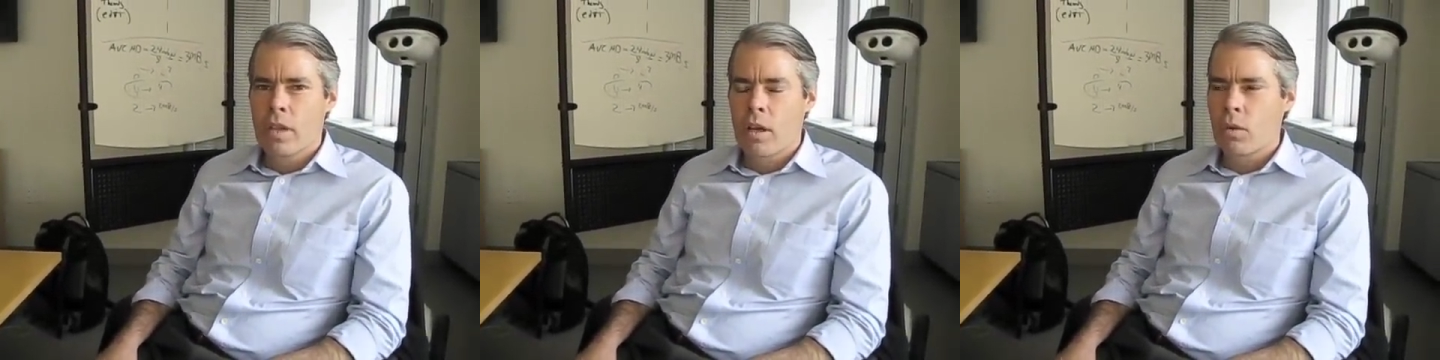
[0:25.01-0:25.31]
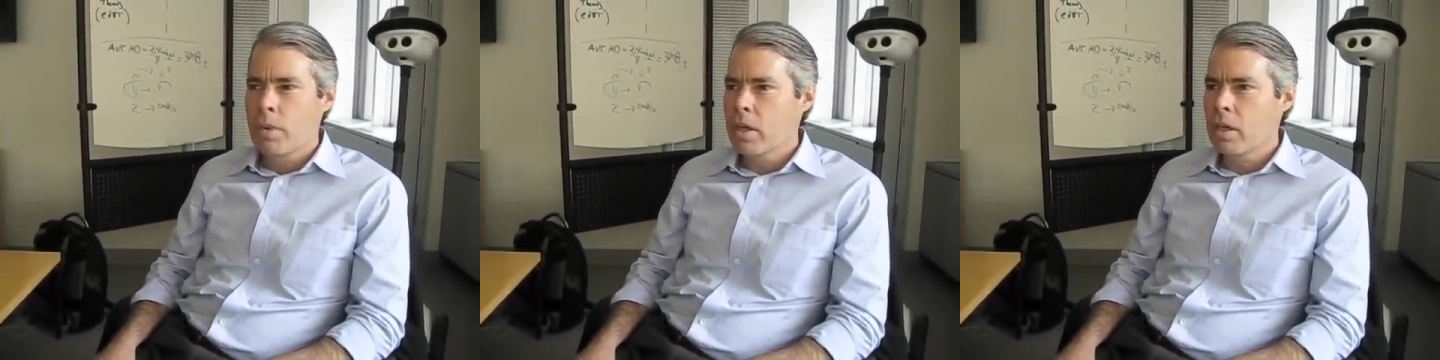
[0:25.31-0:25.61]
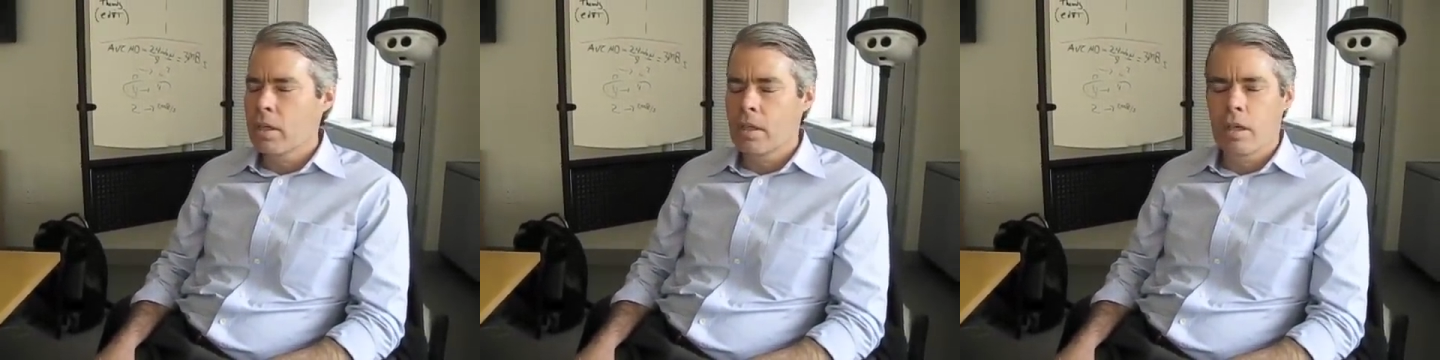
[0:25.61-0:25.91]
Yeah, we're
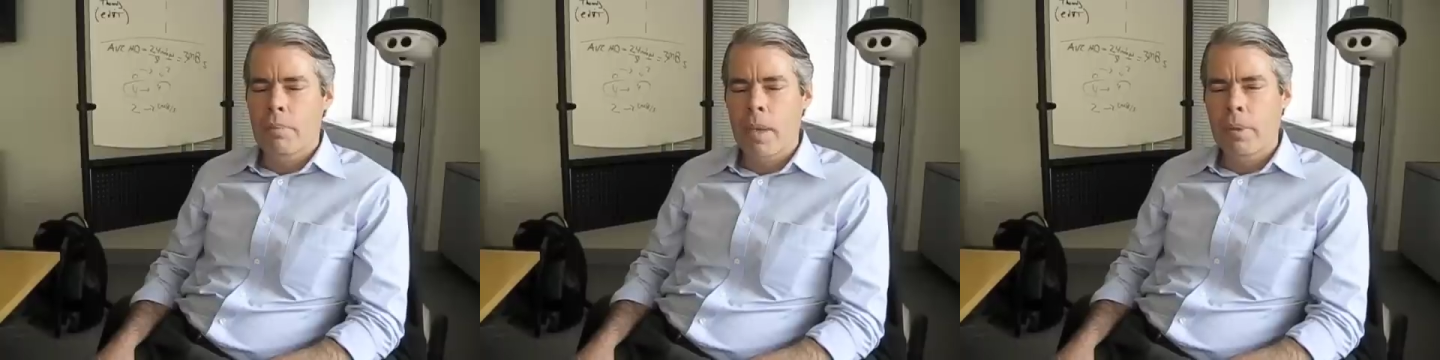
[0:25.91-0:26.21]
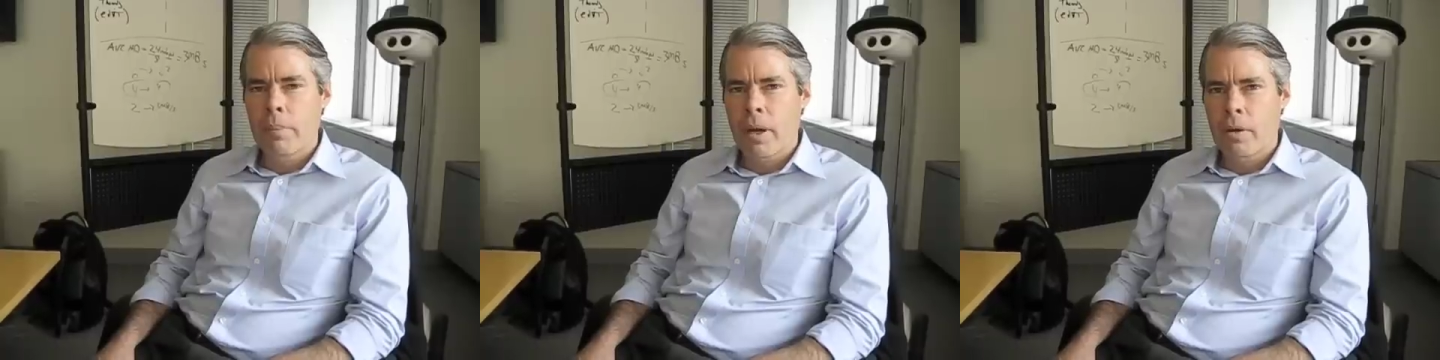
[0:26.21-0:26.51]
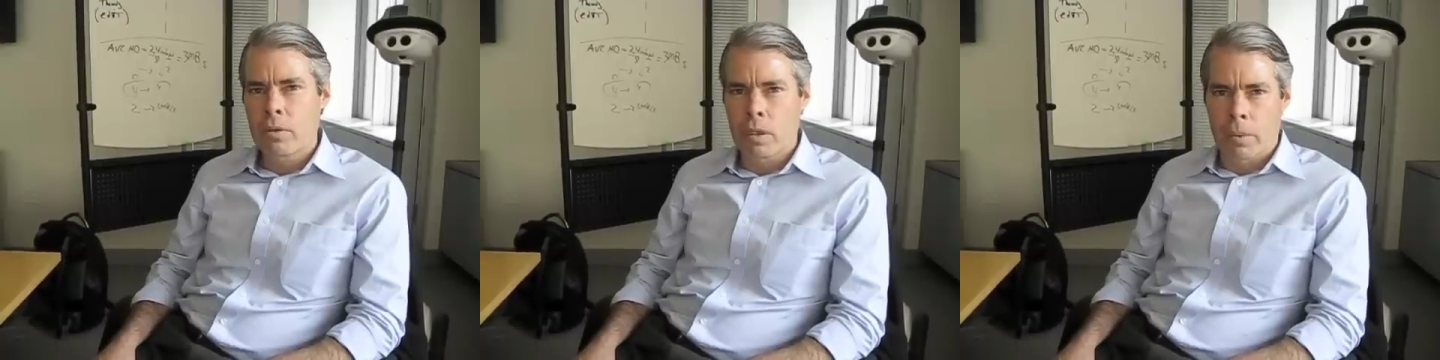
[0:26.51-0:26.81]
making uh,
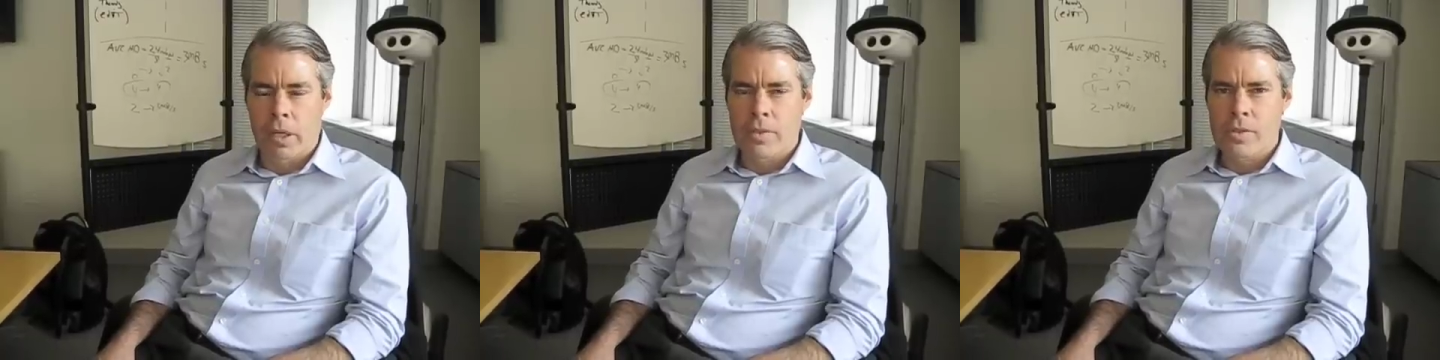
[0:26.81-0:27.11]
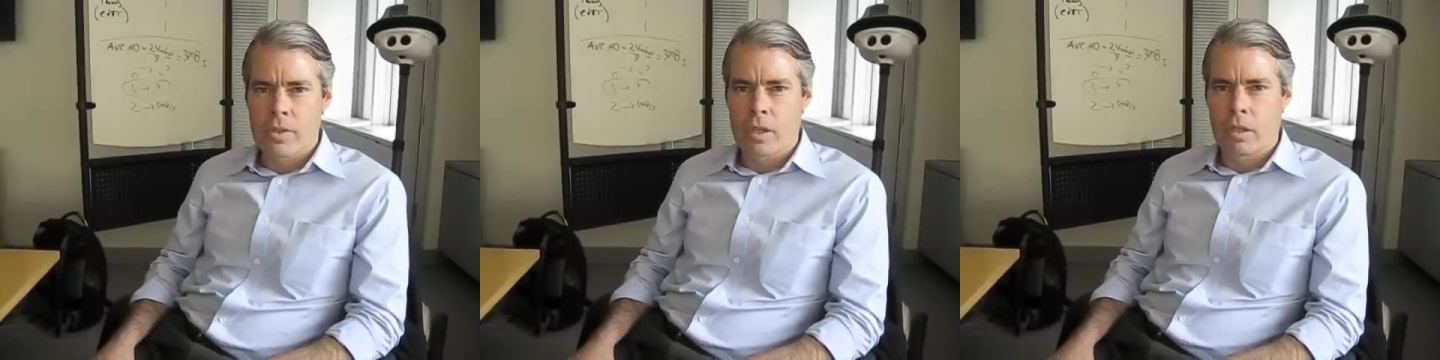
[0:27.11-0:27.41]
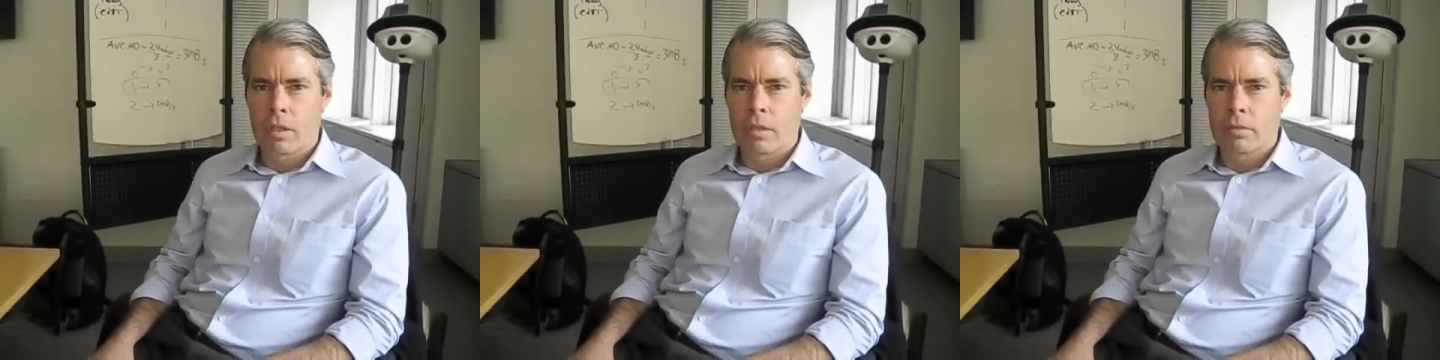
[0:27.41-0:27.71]
people-powered robots
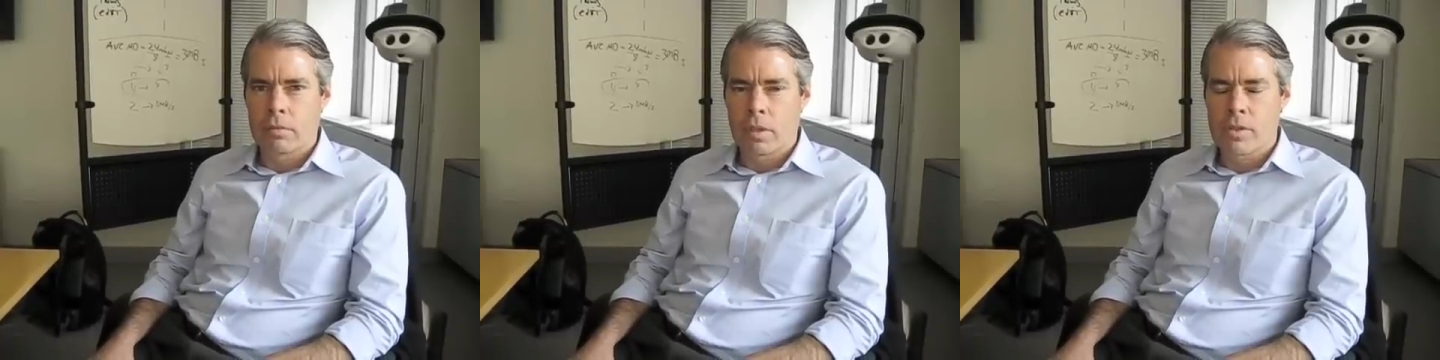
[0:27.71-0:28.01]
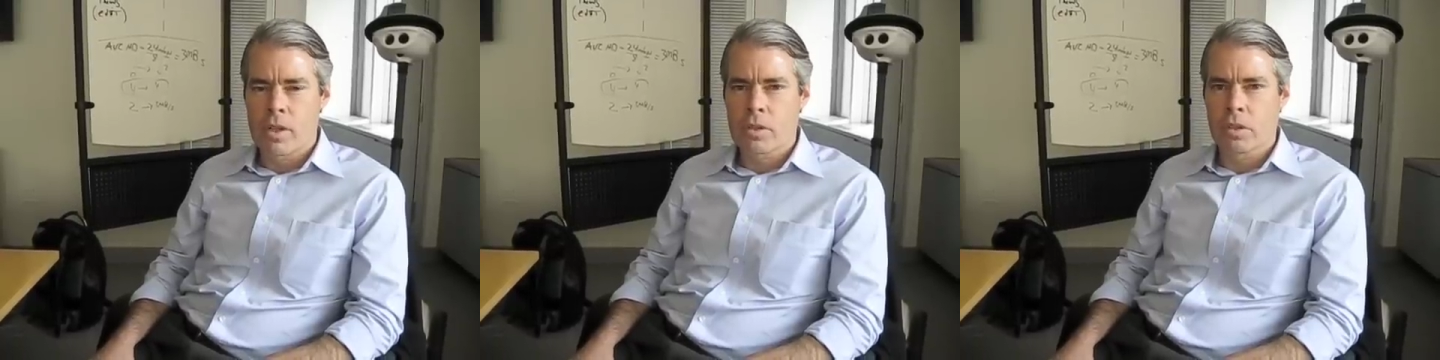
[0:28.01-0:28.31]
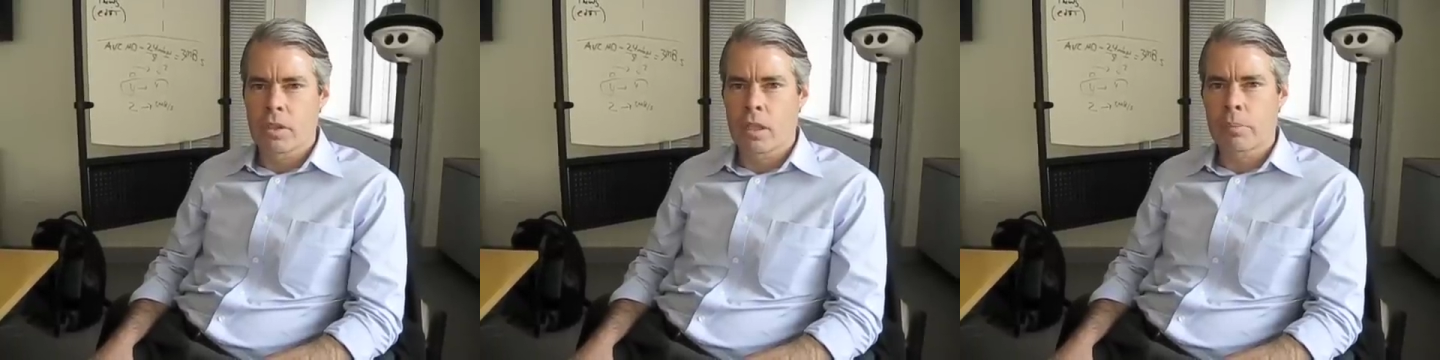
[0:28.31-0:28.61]
that are
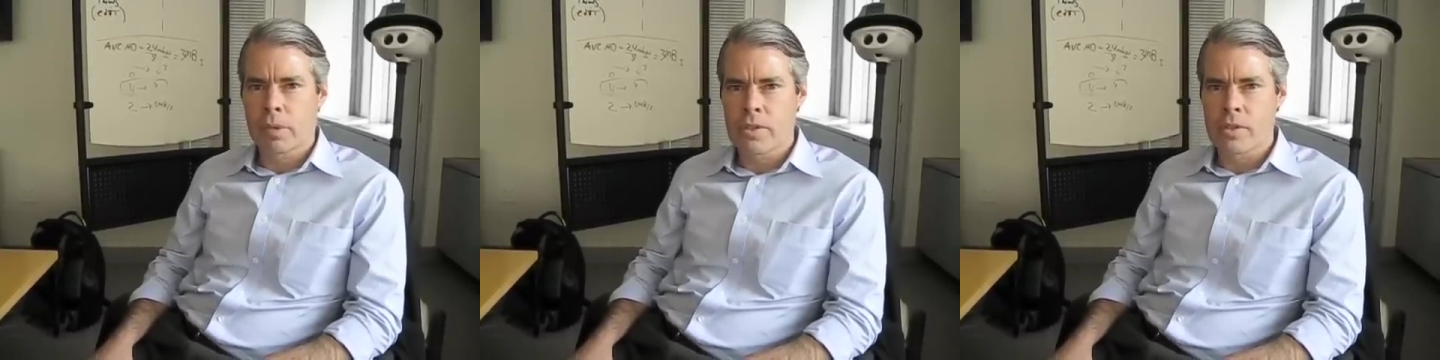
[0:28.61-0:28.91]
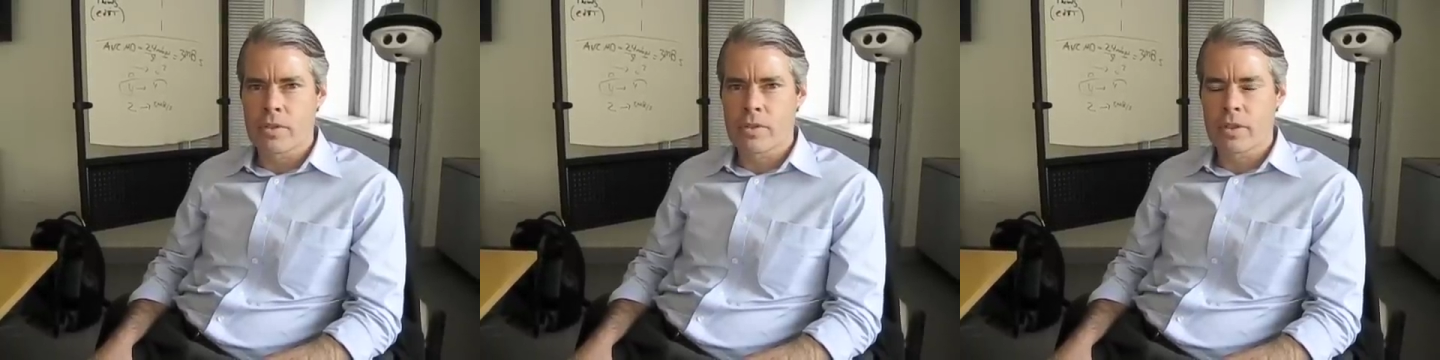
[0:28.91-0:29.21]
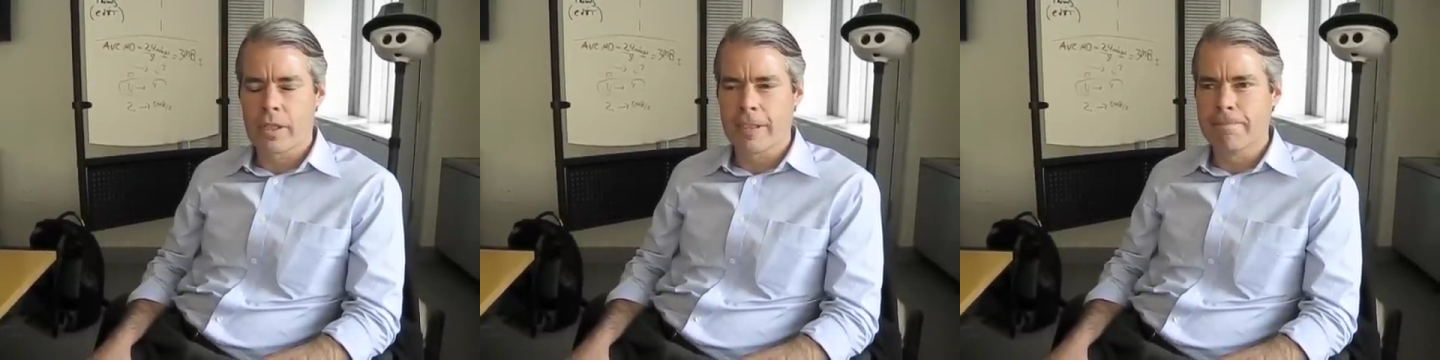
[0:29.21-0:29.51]
essentially
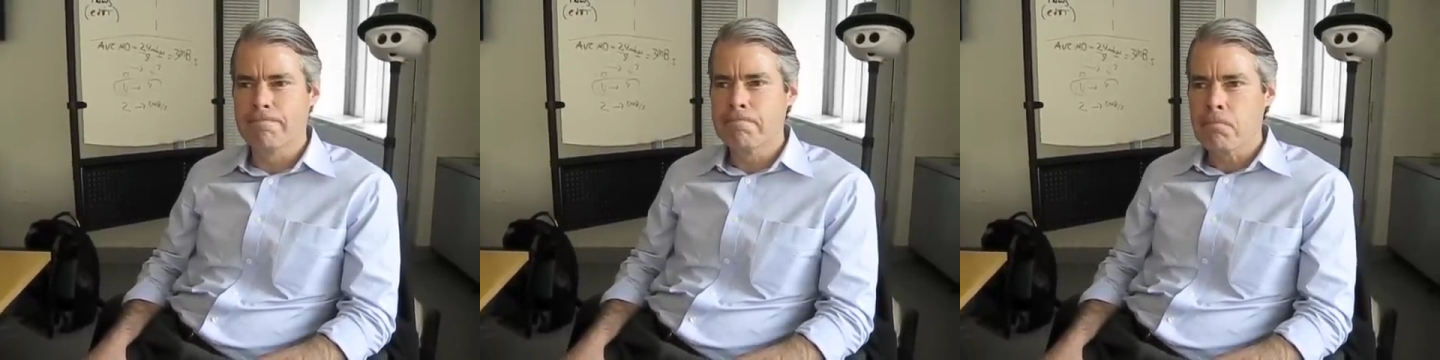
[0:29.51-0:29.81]
telepresence um,